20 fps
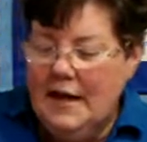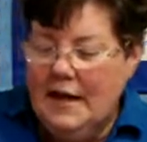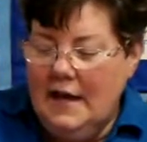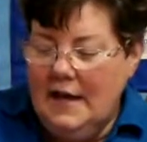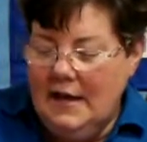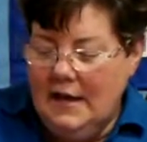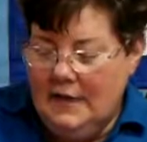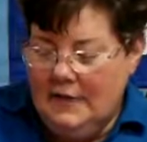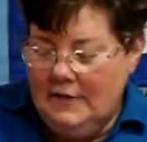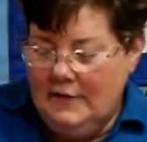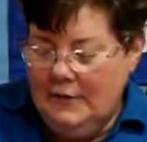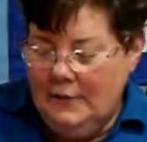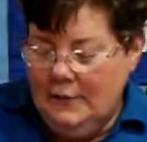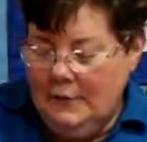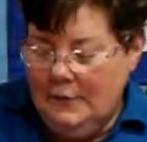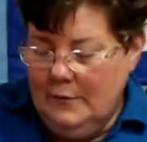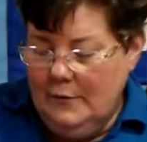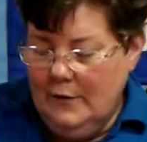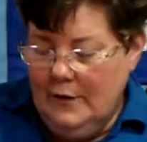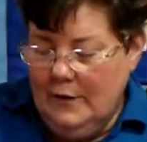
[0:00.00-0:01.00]
And
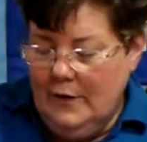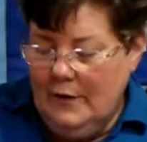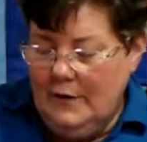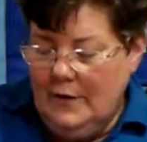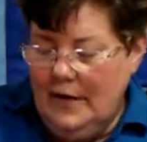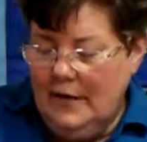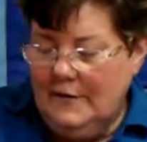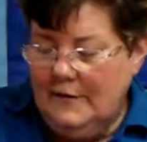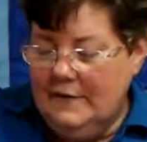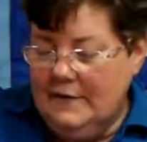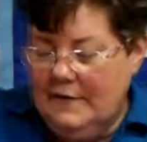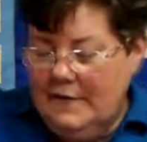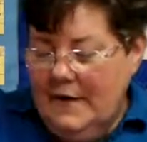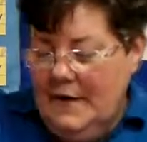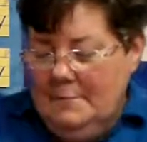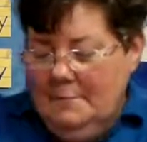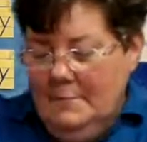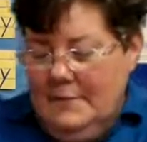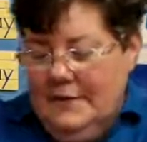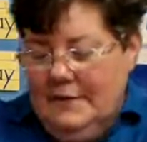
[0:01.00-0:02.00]
our next
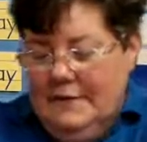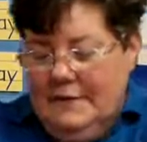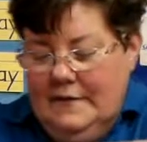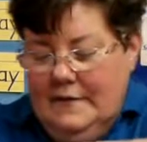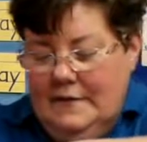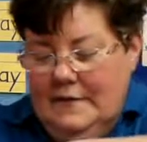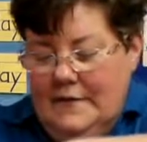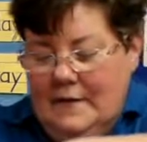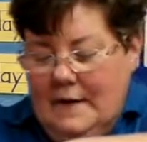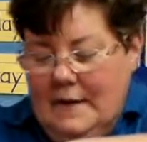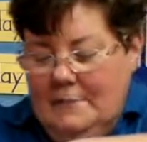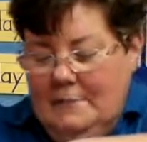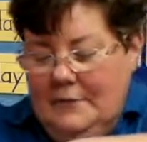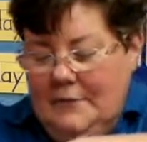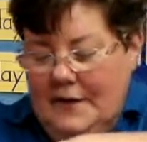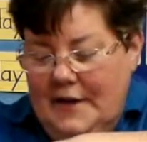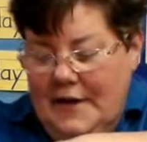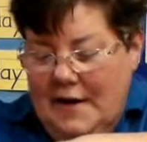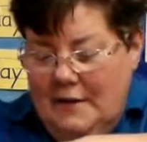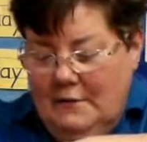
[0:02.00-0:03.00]
step is to tamp
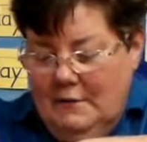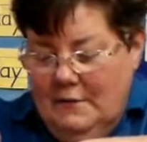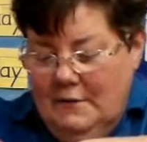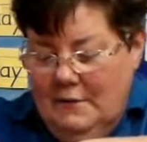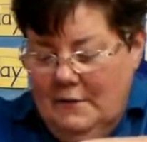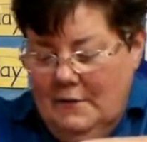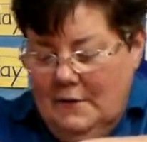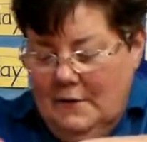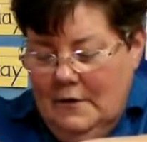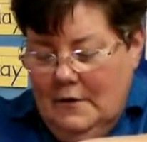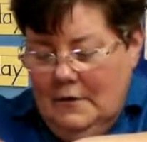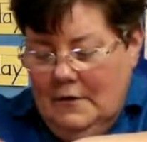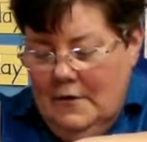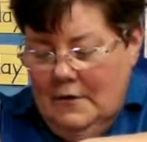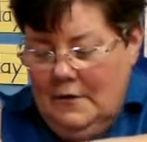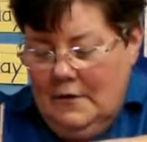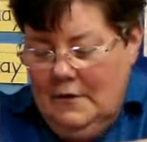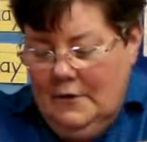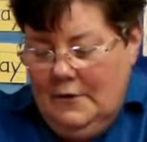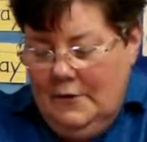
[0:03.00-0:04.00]
down
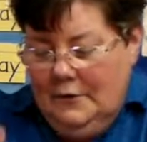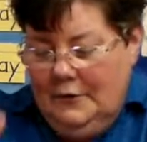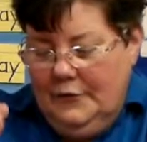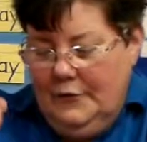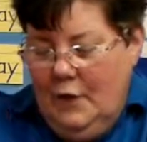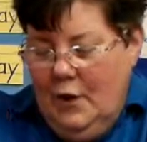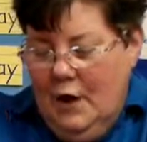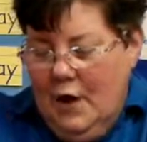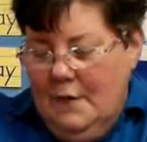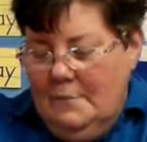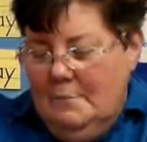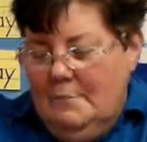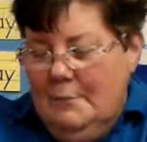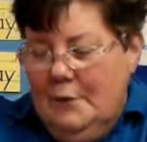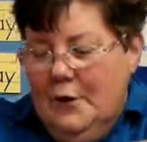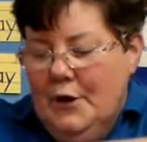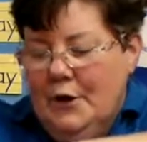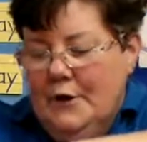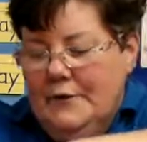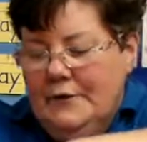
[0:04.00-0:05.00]
those cotton
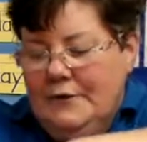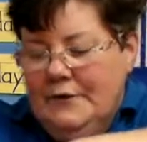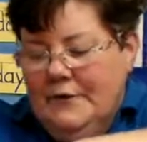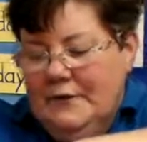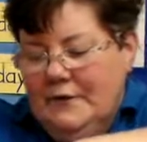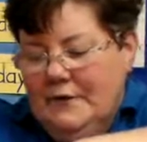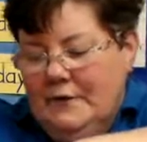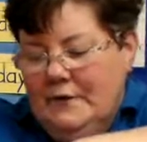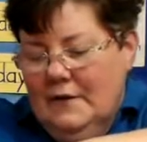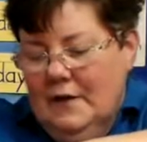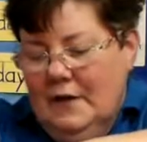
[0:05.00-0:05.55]
balls.